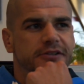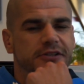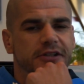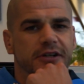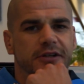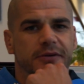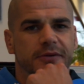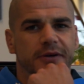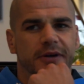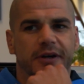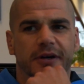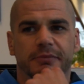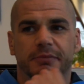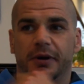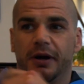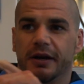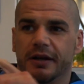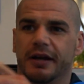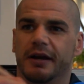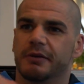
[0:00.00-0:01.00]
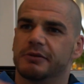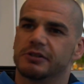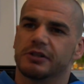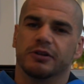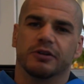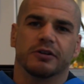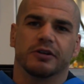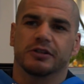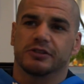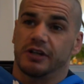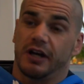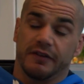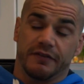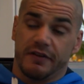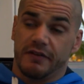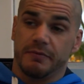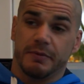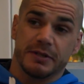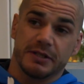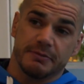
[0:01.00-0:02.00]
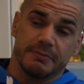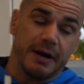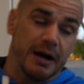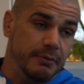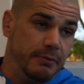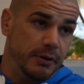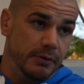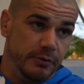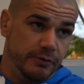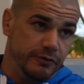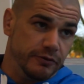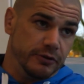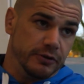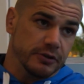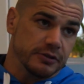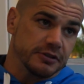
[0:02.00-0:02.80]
So, but yeah, it was a long time. I've never been to Malmo before,